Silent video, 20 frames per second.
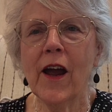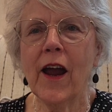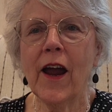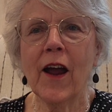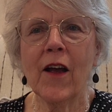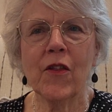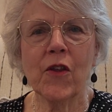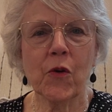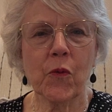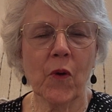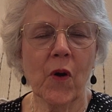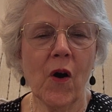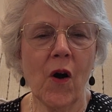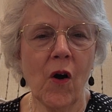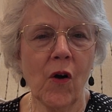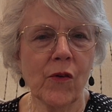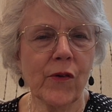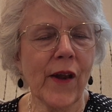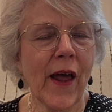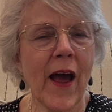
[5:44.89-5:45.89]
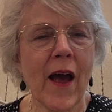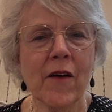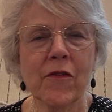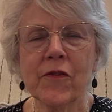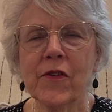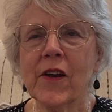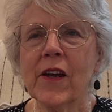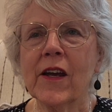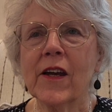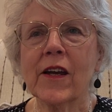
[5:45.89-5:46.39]
and that we're all
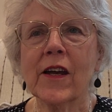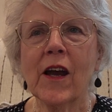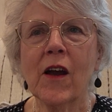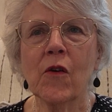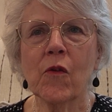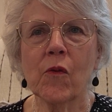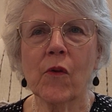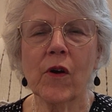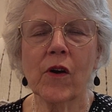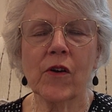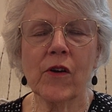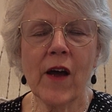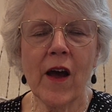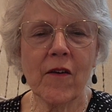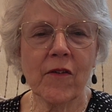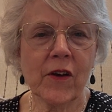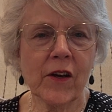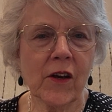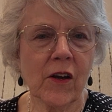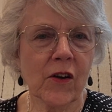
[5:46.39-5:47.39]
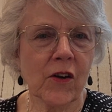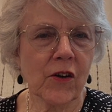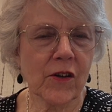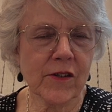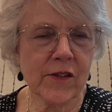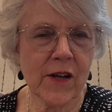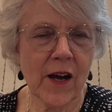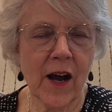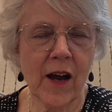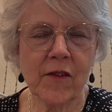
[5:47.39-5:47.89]
laughing and we're having a good
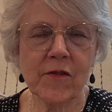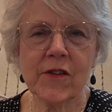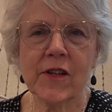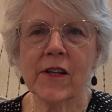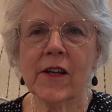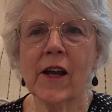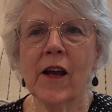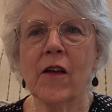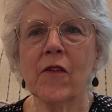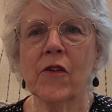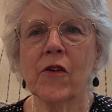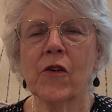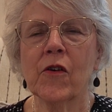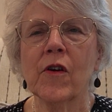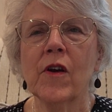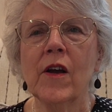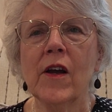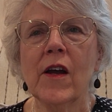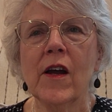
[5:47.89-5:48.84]
time together.